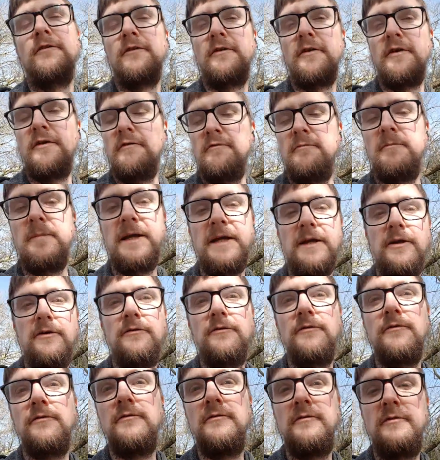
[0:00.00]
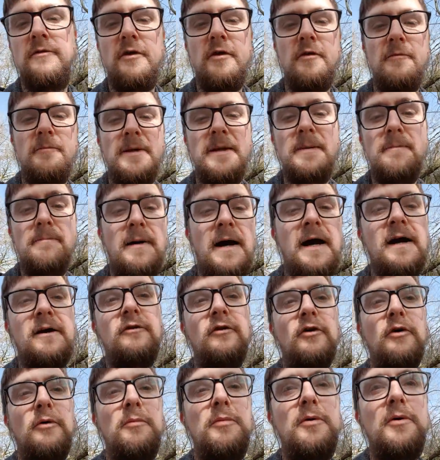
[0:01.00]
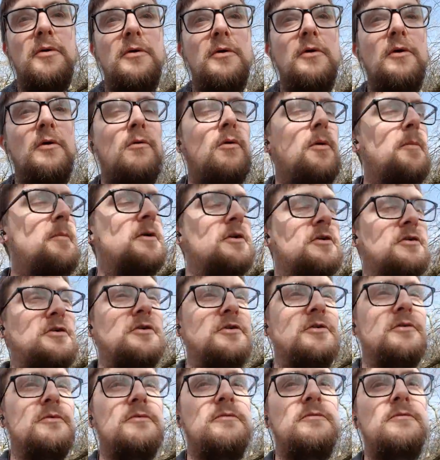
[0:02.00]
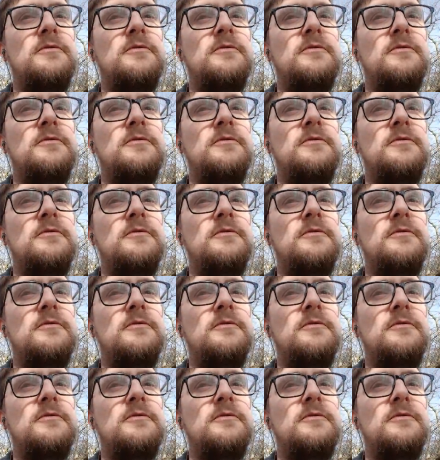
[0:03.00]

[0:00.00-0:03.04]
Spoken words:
that have been backed up. What am I going to do?